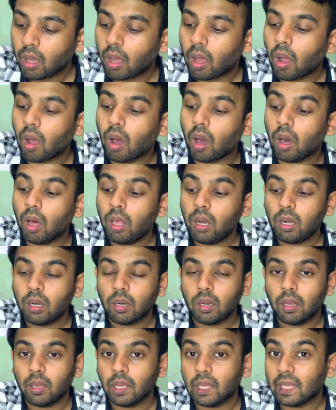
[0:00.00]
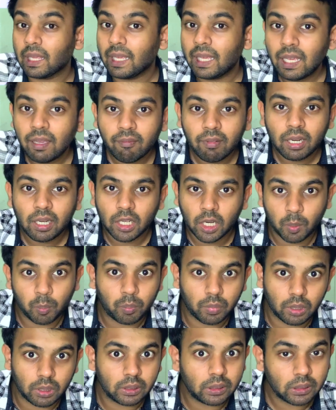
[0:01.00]
are even
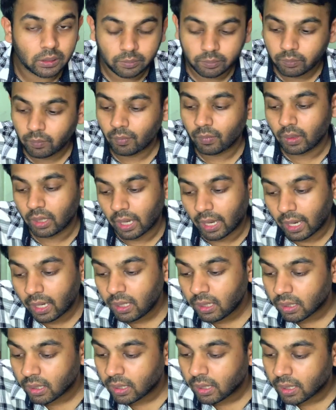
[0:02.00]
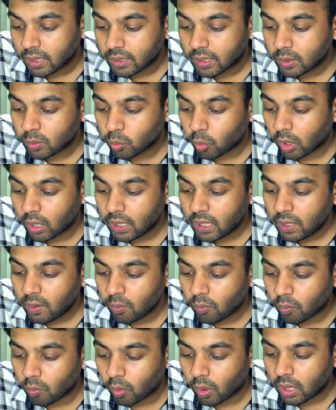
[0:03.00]
numbered and this only
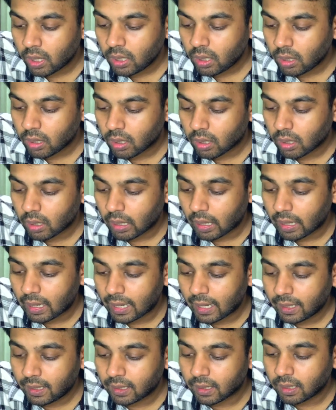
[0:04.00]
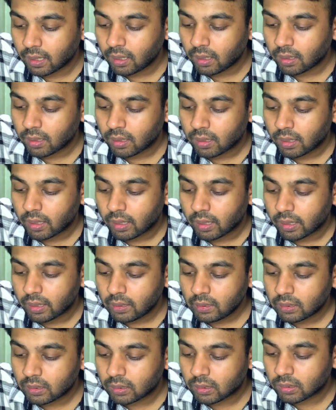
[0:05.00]
one letter
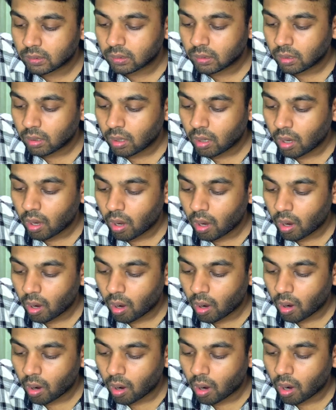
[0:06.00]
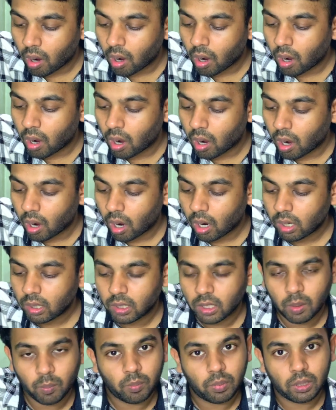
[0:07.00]
is odd
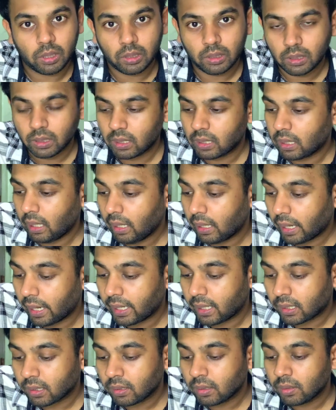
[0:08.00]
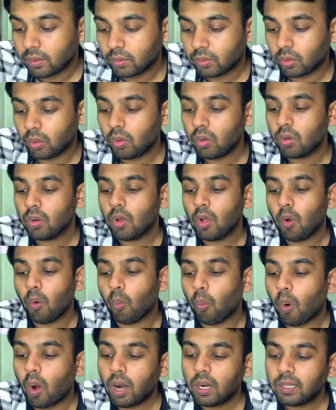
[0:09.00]
numbered right so
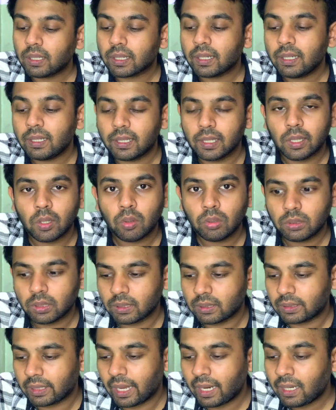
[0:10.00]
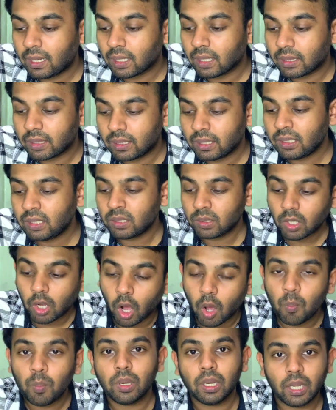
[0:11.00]
what it denotes is that this
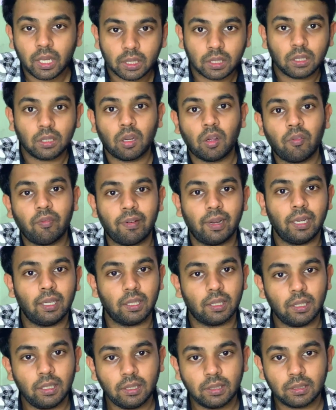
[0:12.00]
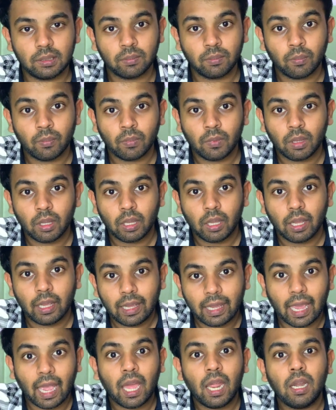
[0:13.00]
combination of letters
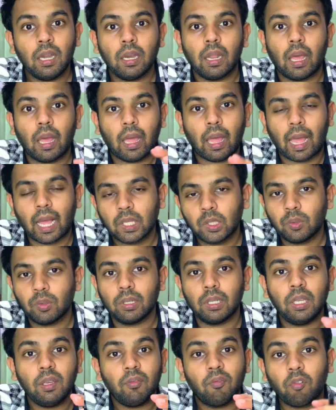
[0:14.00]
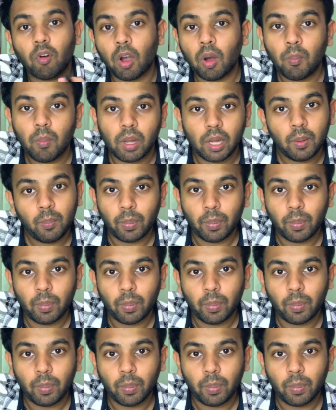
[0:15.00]
can actually form a